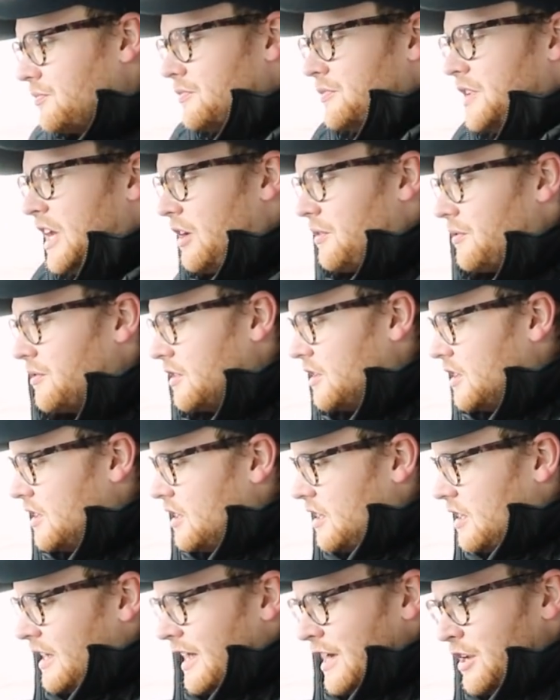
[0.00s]
Now,
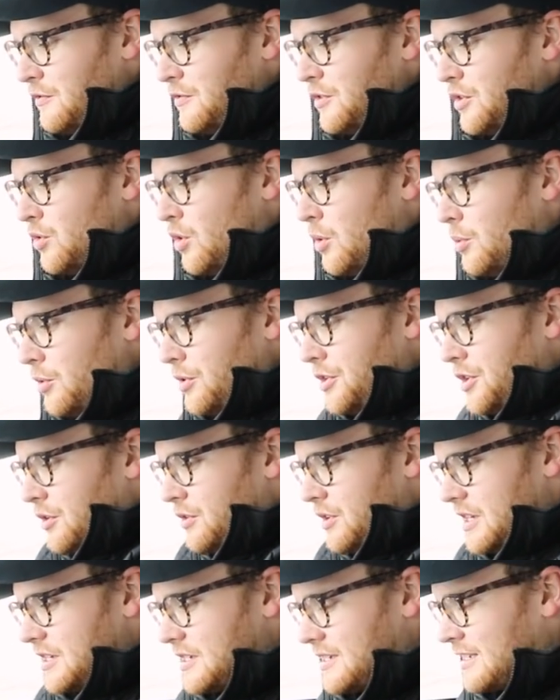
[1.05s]
head of the normal
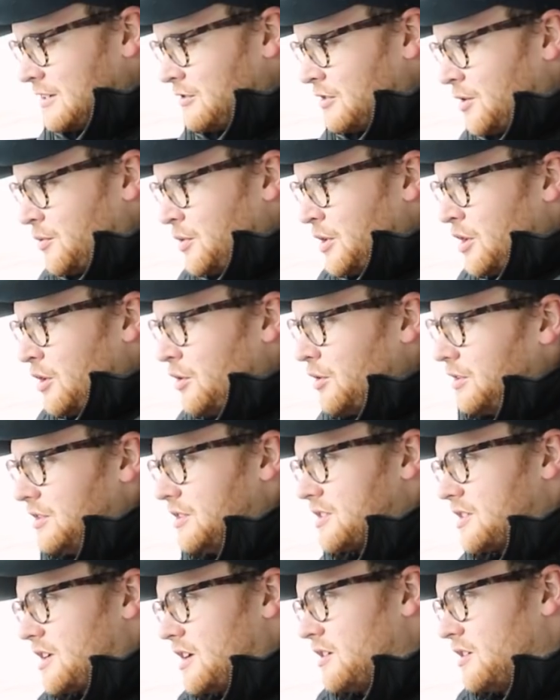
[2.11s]
Hyundai steering wheel in
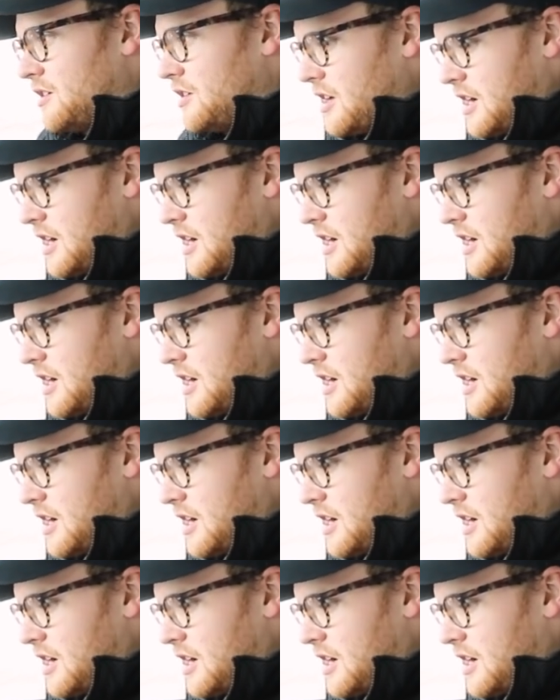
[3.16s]
this kind of